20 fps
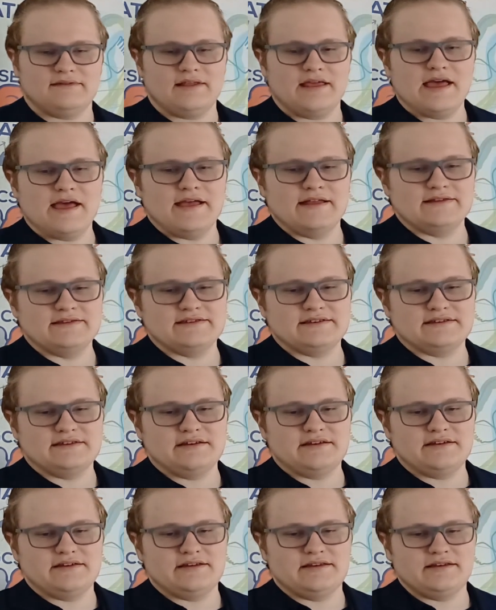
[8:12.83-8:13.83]
And
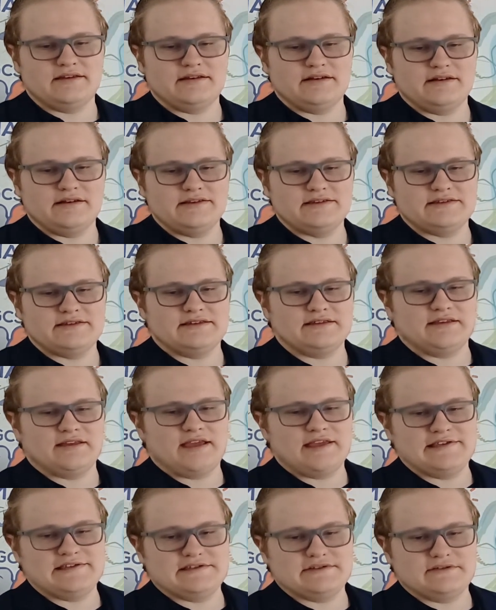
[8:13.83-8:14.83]
security alerts in
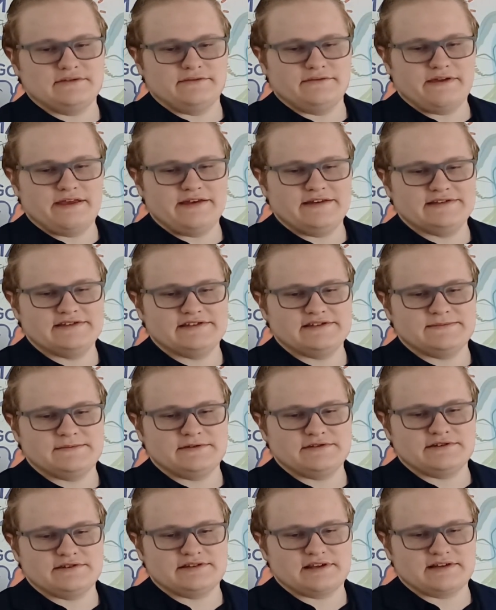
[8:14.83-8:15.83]
case of any
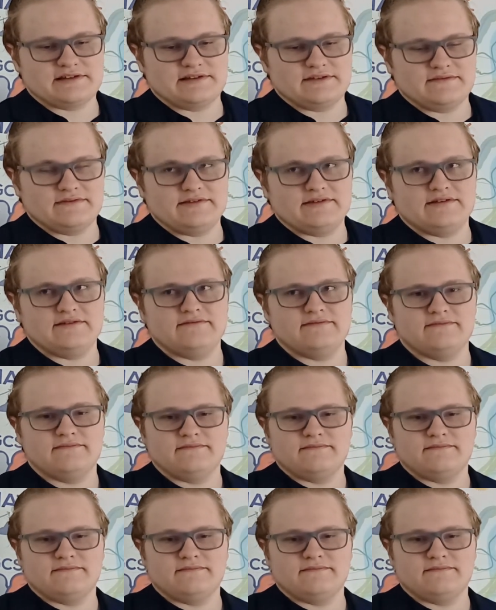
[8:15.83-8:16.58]
suspicious activity.